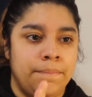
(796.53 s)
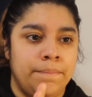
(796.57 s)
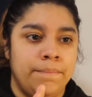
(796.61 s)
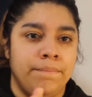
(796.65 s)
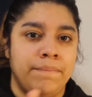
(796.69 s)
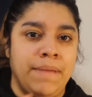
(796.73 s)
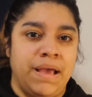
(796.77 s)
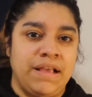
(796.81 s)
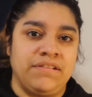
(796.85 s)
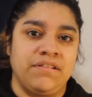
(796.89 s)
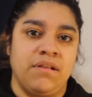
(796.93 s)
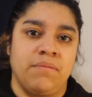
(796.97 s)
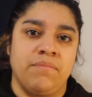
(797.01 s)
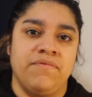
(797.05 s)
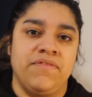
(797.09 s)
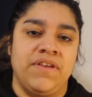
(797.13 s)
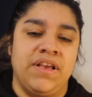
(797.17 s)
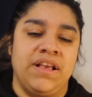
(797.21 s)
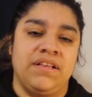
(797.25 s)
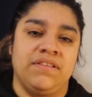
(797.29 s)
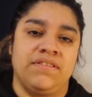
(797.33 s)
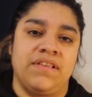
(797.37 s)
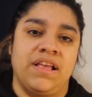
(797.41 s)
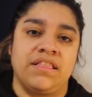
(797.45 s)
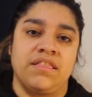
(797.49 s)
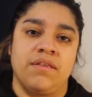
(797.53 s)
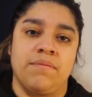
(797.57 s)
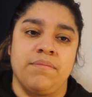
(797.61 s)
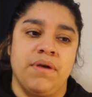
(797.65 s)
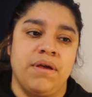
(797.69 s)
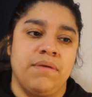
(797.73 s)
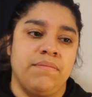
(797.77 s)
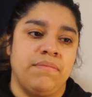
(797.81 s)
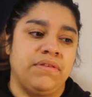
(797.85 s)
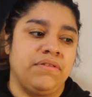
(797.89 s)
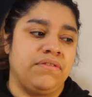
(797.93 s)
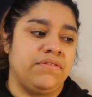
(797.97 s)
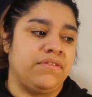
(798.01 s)
mess up things at the
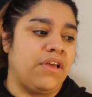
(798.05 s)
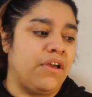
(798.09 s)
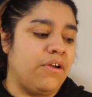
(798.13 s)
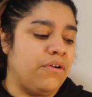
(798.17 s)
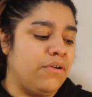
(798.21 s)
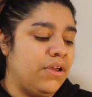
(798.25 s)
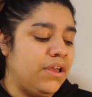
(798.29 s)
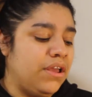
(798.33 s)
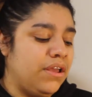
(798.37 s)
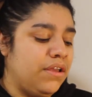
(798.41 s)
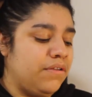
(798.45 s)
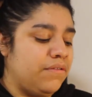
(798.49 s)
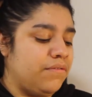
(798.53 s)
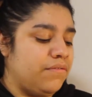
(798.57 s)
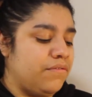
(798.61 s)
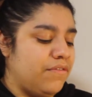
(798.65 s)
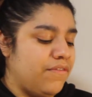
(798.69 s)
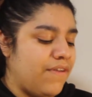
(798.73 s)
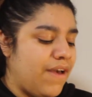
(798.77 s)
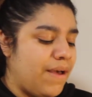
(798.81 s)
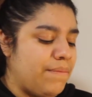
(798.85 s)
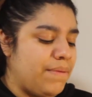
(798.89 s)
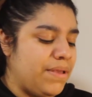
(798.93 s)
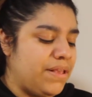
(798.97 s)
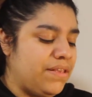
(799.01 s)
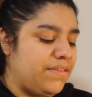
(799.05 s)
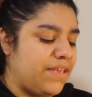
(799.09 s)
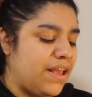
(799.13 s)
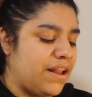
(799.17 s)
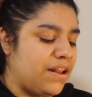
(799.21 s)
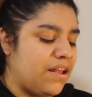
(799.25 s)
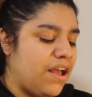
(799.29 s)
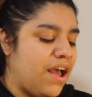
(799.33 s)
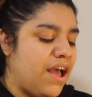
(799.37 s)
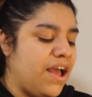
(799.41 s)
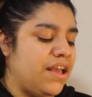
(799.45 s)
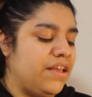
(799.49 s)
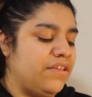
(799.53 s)
moment. So with that being said
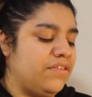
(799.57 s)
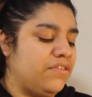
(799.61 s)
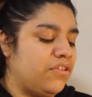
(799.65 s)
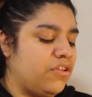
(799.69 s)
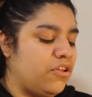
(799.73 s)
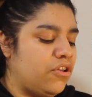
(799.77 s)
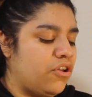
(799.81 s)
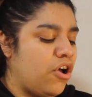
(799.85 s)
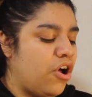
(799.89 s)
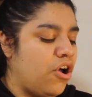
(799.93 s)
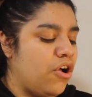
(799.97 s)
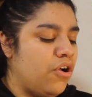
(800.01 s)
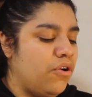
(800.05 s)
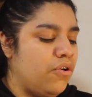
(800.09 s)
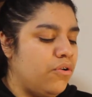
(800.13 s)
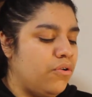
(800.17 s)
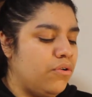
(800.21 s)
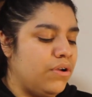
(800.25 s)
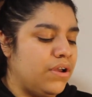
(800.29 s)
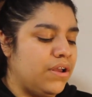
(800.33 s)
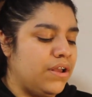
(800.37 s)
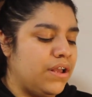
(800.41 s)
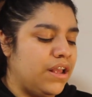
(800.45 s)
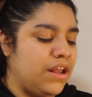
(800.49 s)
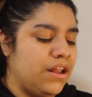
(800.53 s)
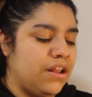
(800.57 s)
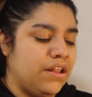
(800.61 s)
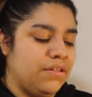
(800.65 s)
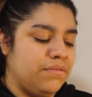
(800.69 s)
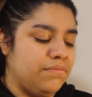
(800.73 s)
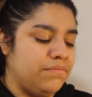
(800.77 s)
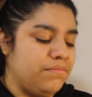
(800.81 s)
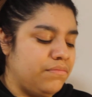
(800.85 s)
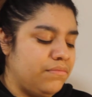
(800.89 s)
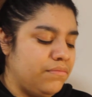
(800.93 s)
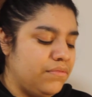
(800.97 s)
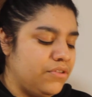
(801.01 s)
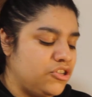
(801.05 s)
guys, go
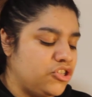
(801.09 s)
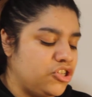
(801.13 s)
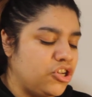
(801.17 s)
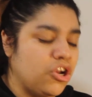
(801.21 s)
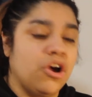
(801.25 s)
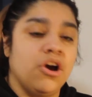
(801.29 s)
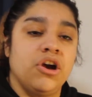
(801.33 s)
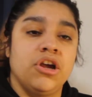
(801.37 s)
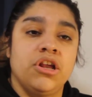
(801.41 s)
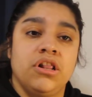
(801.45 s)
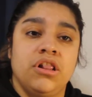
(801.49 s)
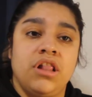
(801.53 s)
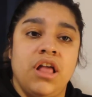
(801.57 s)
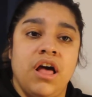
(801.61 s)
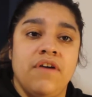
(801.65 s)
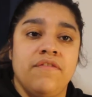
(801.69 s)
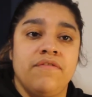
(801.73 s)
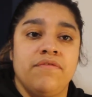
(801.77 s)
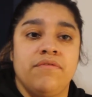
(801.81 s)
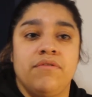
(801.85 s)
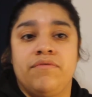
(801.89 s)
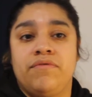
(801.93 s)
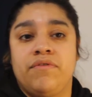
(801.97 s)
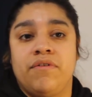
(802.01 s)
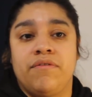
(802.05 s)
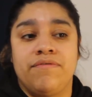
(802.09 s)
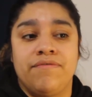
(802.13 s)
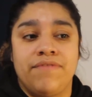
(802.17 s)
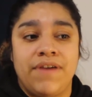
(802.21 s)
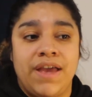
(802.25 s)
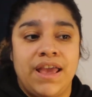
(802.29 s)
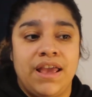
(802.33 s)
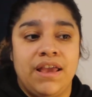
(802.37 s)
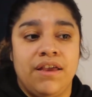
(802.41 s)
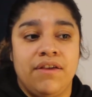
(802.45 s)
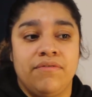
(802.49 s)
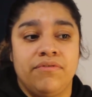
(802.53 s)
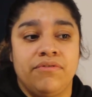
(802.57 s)
and show love with your
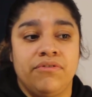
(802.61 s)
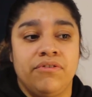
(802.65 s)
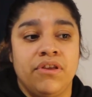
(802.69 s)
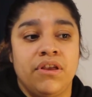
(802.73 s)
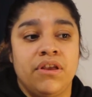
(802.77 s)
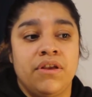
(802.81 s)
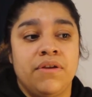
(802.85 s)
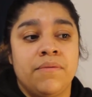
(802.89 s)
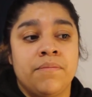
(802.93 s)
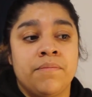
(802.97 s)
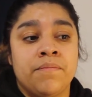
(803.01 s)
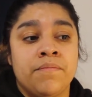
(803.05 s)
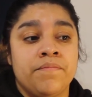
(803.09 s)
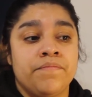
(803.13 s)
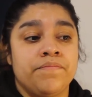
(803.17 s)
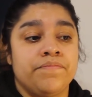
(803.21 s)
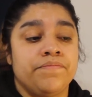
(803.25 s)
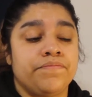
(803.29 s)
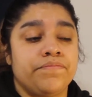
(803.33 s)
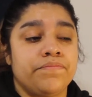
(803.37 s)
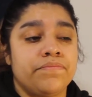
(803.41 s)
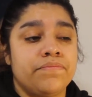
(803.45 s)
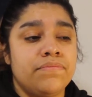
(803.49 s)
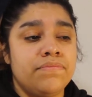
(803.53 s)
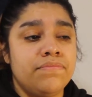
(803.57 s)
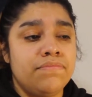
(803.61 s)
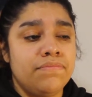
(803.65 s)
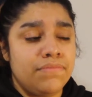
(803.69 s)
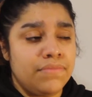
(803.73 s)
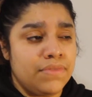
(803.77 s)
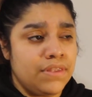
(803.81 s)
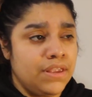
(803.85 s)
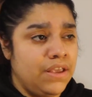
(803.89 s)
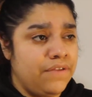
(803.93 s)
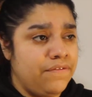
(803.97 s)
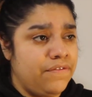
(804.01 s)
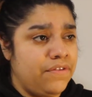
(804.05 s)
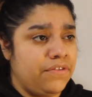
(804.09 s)
faves.
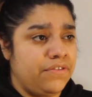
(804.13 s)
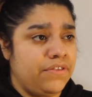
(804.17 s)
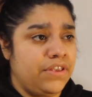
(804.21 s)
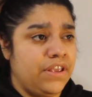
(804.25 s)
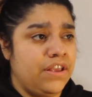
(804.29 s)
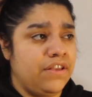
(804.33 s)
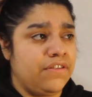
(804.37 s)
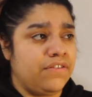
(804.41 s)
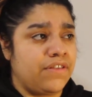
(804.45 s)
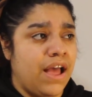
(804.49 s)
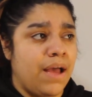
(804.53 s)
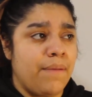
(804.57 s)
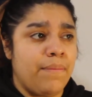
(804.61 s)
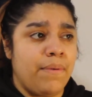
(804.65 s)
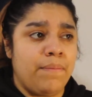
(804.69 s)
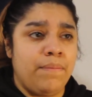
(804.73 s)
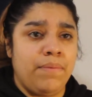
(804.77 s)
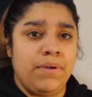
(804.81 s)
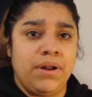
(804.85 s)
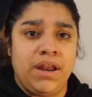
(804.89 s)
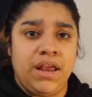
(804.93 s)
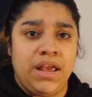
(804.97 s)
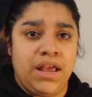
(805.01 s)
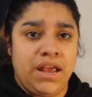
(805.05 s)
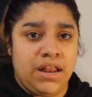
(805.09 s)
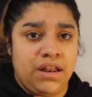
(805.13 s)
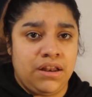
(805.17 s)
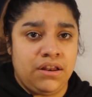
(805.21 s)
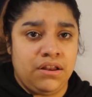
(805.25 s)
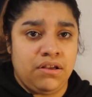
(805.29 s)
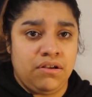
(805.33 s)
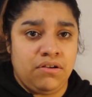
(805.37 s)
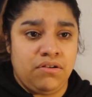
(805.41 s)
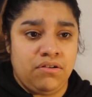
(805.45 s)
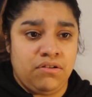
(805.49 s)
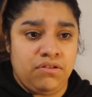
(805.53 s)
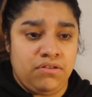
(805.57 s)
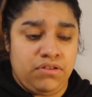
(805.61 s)
If you see cyberbullying,
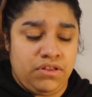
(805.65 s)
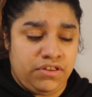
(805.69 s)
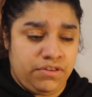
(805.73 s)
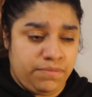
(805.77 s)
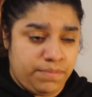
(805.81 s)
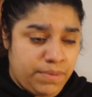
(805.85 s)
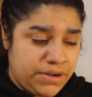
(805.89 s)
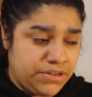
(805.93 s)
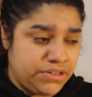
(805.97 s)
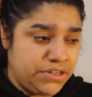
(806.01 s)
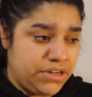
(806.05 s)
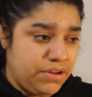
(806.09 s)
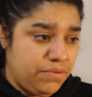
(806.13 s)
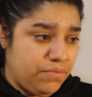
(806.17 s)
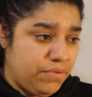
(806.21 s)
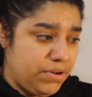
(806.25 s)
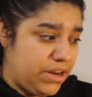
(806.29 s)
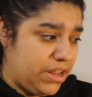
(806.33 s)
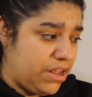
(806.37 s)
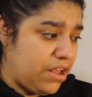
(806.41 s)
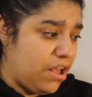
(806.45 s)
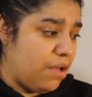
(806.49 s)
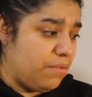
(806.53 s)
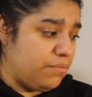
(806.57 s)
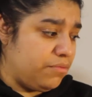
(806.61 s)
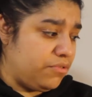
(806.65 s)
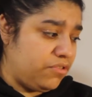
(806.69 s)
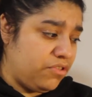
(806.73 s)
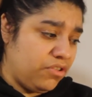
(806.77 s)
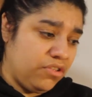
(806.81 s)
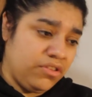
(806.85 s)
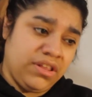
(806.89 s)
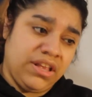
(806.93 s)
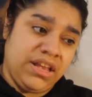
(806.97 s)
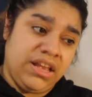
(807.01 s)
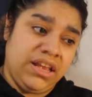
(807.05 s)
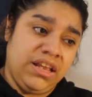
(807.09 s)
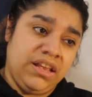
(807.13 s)
especially when it comes to
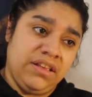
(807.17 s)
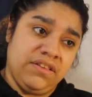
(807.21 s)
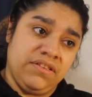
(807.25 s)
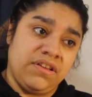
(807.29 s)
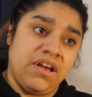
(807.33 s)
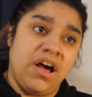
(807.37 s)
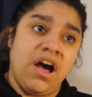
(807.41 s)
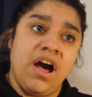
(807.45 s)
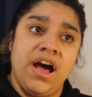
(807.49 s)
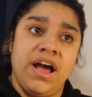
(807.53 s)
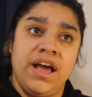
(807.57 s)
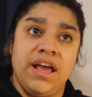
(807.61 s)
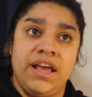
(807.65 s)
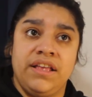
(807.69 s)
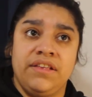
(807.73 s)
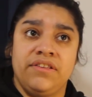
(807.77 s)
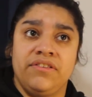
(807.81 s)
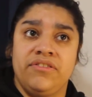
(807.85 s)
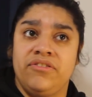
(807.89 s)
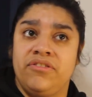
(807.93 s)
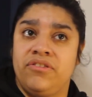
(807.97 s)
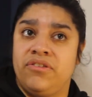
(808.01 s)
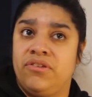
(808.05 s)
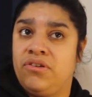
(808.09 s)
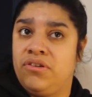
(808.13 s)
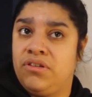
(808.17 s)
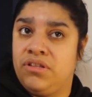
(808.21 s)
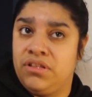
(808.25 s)
these guys,